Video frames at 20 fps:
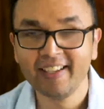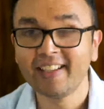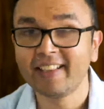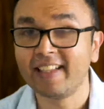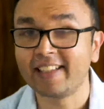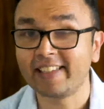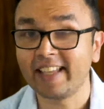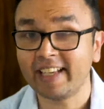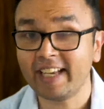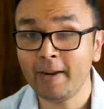
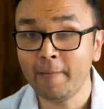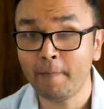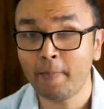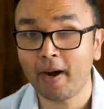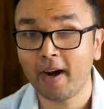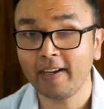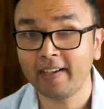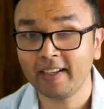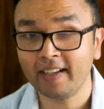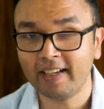The second
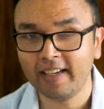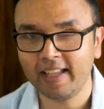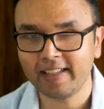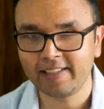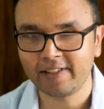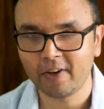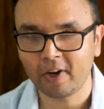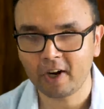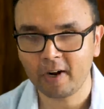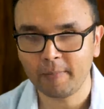part,
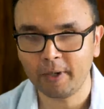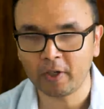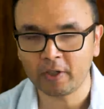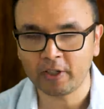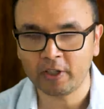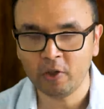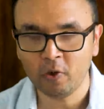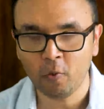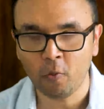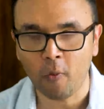let's talk
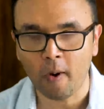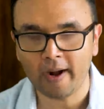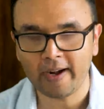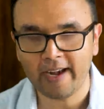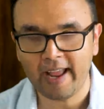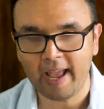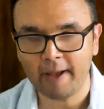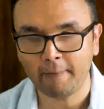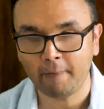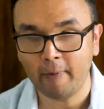about
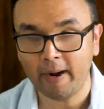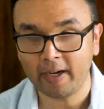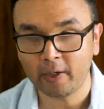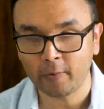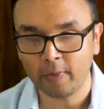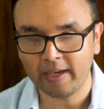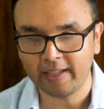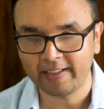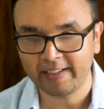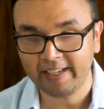Q1
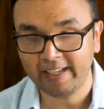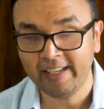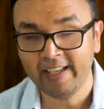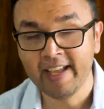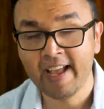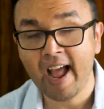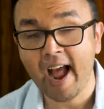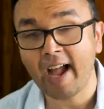FY23.